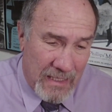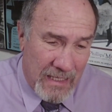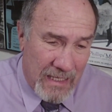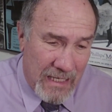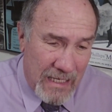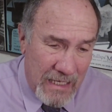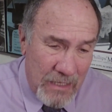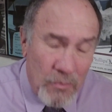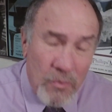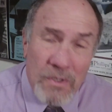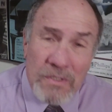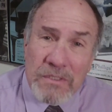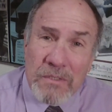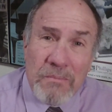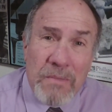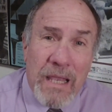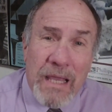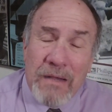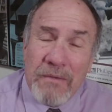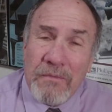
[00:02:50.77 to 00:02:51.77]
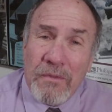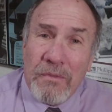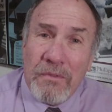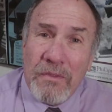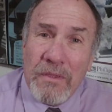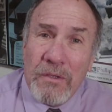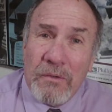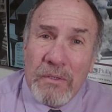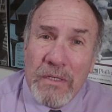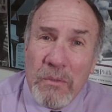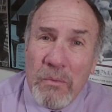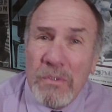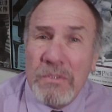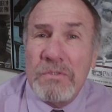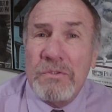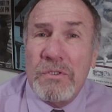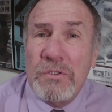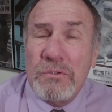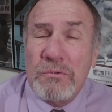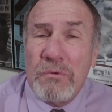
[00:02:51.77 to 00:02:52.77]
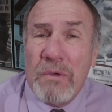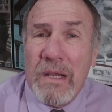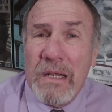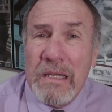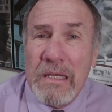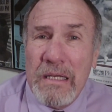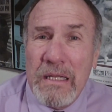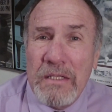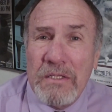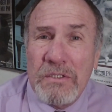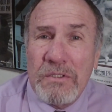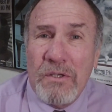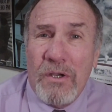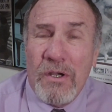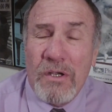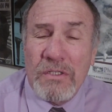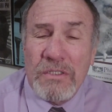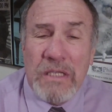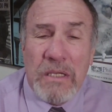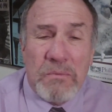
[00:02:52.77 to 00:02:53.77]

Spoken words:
He was a man of the theater. He wasn't just writing hit songs.